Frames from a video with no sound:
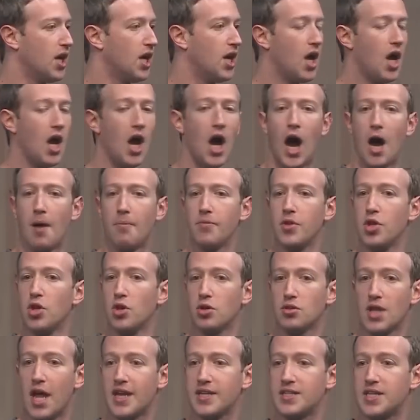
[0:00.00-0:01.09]
button in
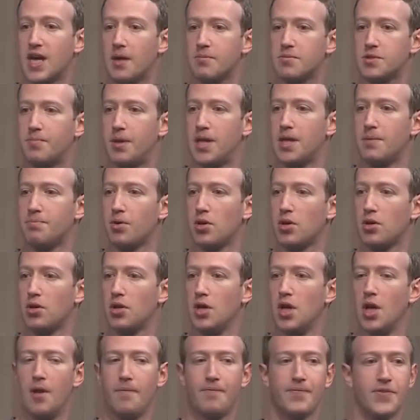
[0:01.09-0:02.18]
times when clicking like
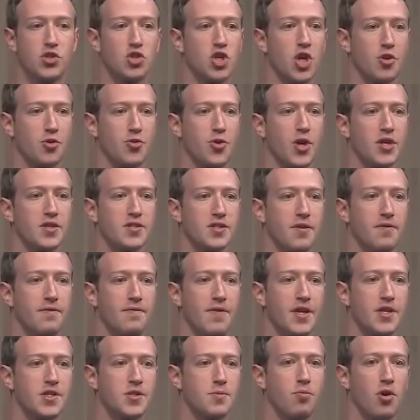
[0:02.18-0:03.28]
on sad posts
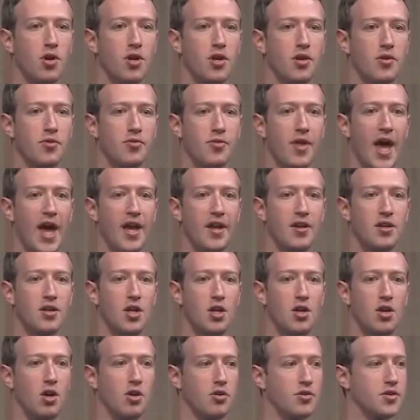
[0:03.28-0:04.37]
felt
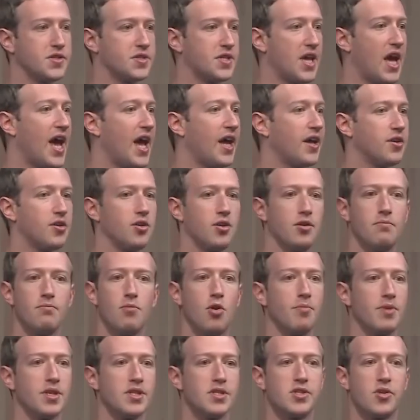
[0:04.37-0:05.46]
insensitive. So what do you
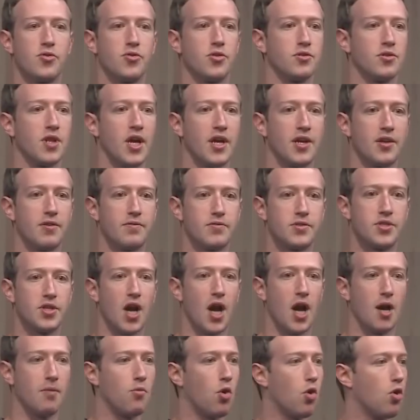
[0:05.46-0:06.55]
think? Is it about
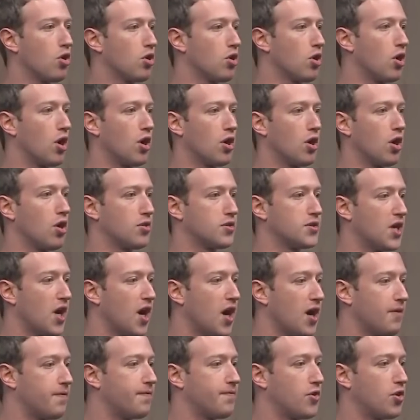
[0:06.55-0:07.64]
time, or is
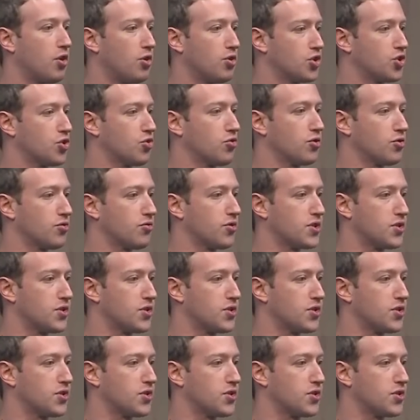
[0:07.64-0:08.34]
this a recipe